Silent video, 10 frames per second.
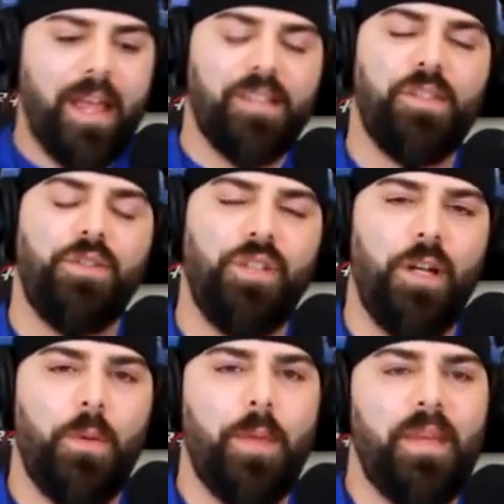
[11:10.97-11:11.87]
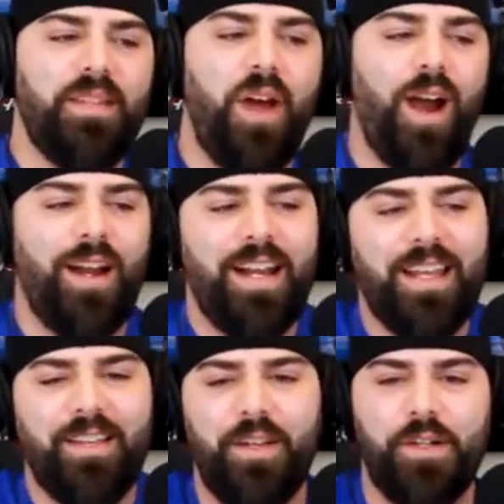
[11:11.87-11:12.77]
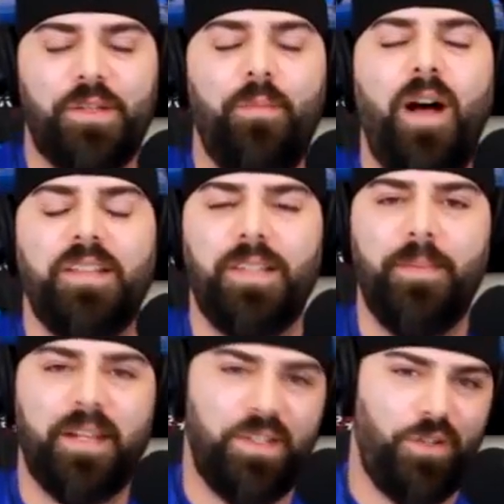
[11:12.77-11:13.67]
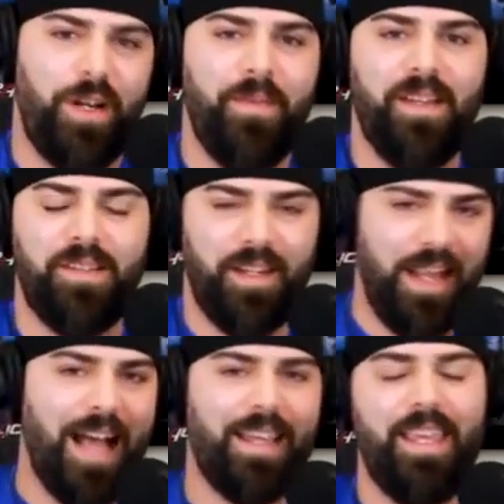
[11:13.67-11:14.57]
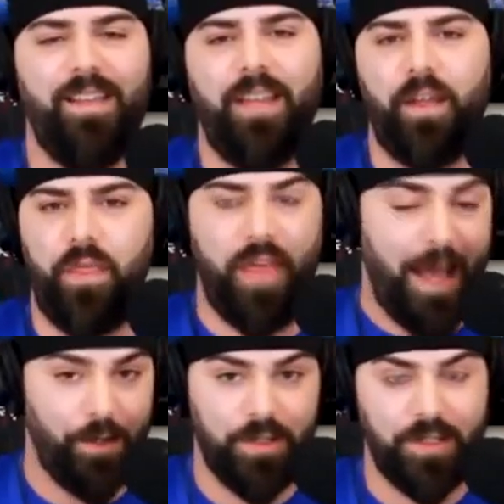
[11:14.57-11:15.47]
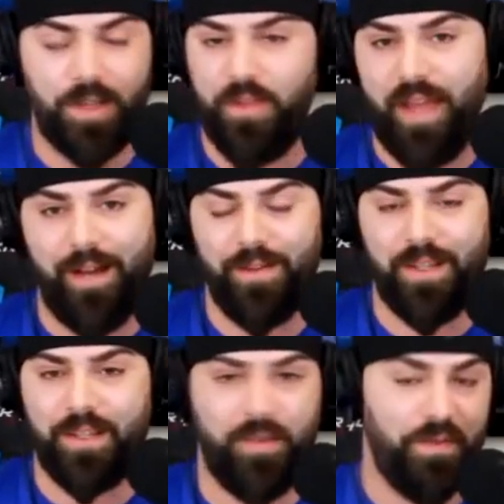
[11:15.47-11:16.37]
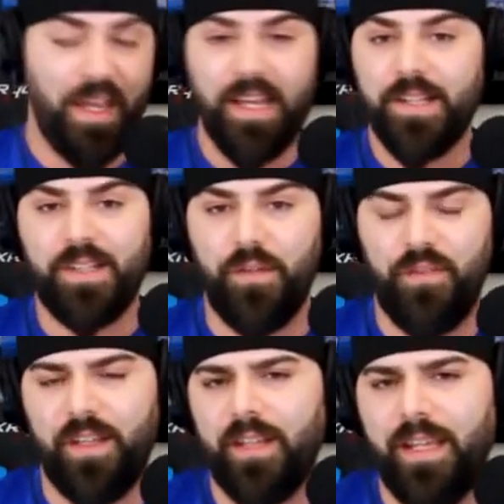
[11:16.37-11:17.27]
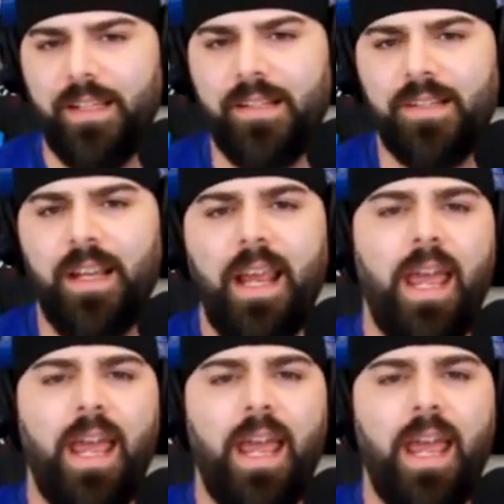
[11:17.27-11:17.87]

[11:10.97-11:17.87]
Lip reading: Okay, so shouldn't we be targeting those Muslim extremists and not killing thousands and thousands of civilians?